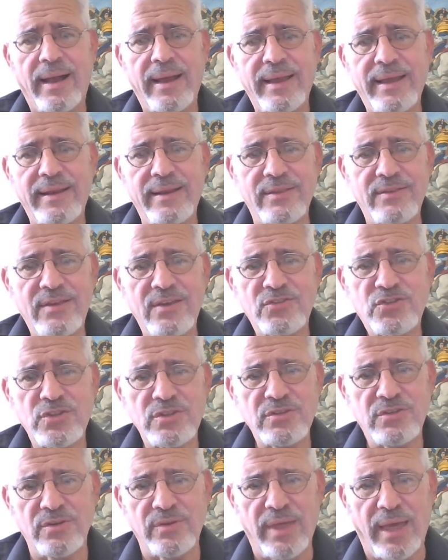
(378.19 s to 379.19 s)
In
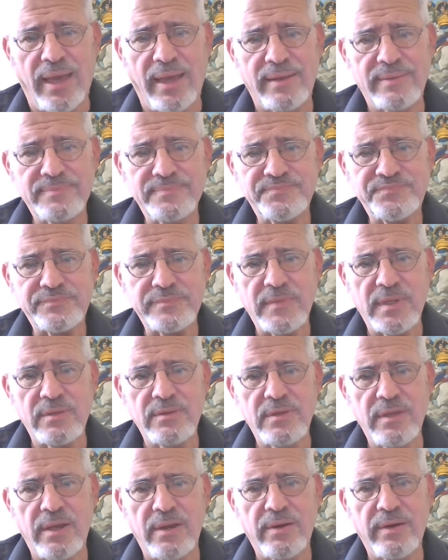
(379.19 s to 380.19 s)
addition to that,
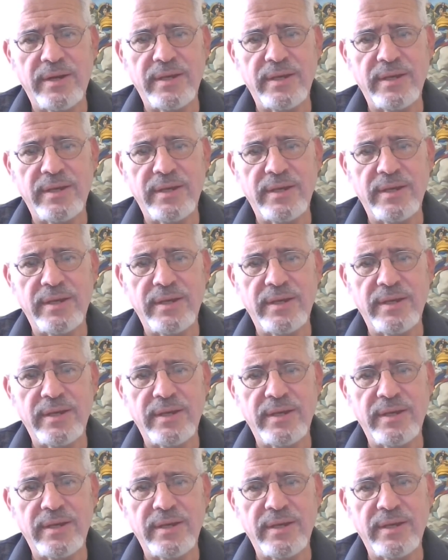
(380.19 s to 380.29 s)
there